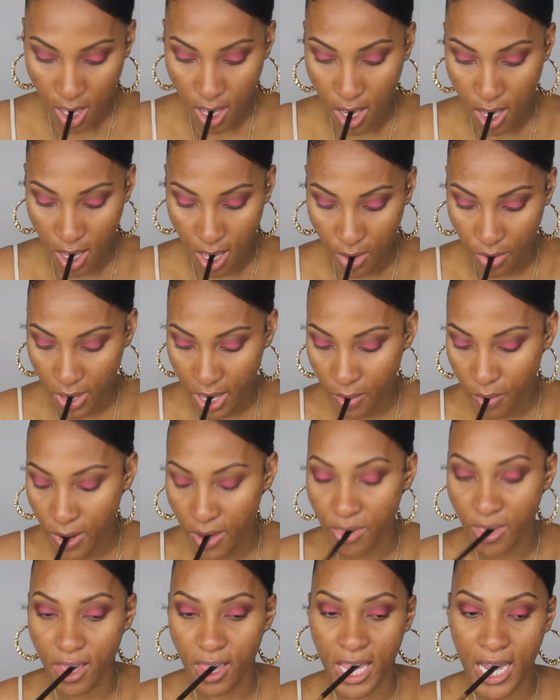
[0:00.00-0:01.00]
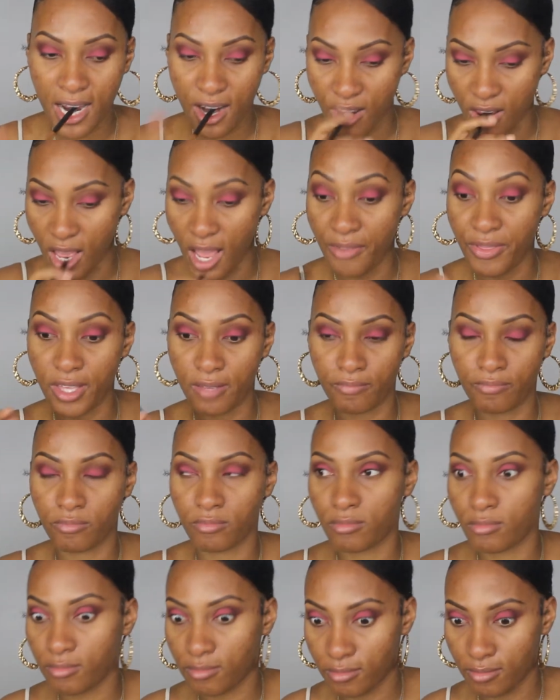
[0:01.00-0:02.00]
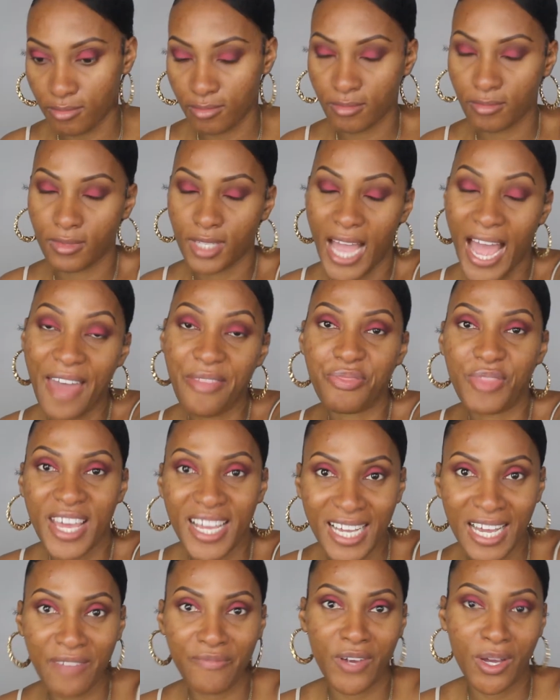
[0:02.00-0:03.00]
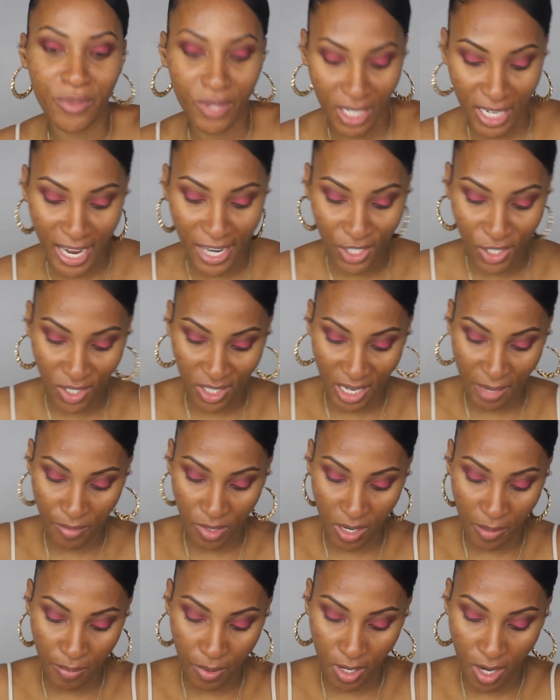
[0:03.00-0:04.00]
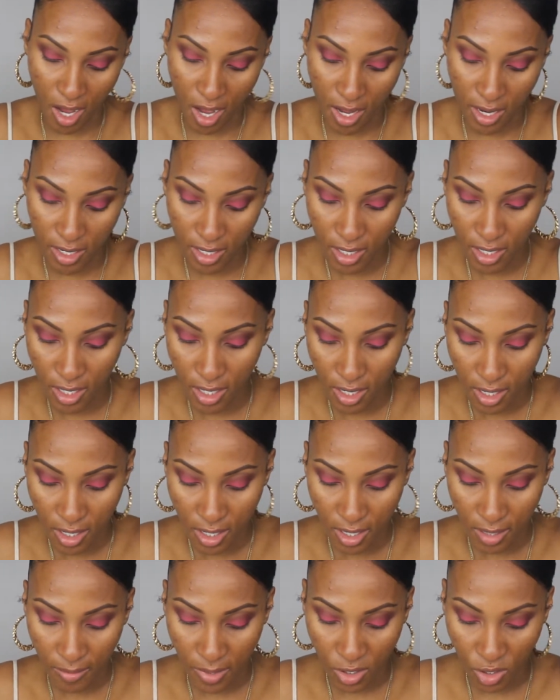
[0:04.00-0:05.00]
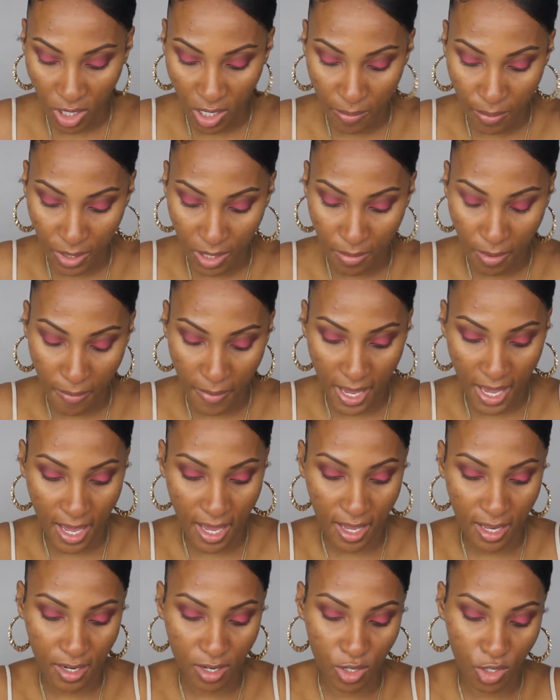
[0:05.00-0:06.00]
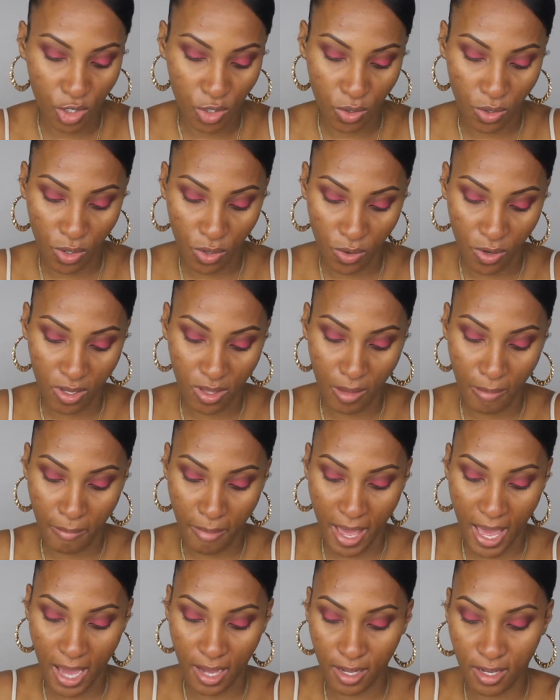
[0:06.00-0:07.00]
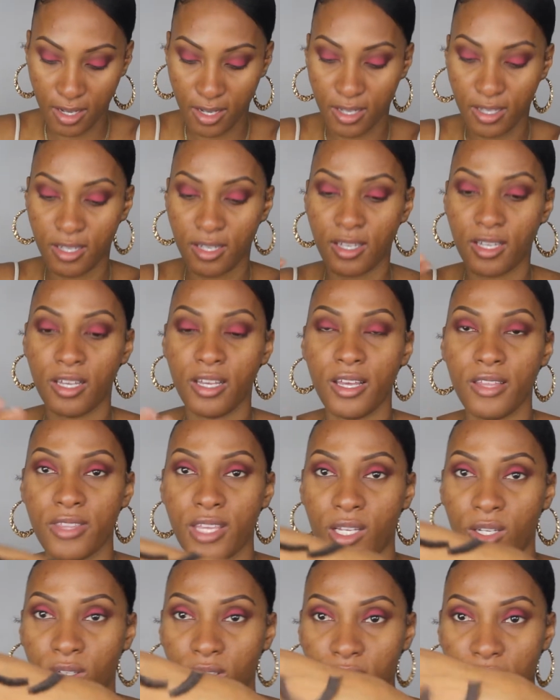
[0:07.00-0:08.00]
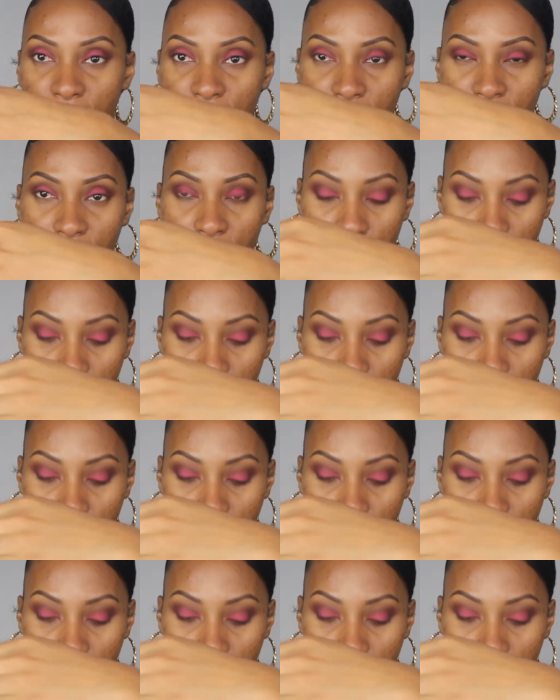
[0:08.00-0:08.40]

I think I found the lashes. I think I found the lashes that I'm going to put on. I'm going to try to put them in my hand and show you around the back. They look like...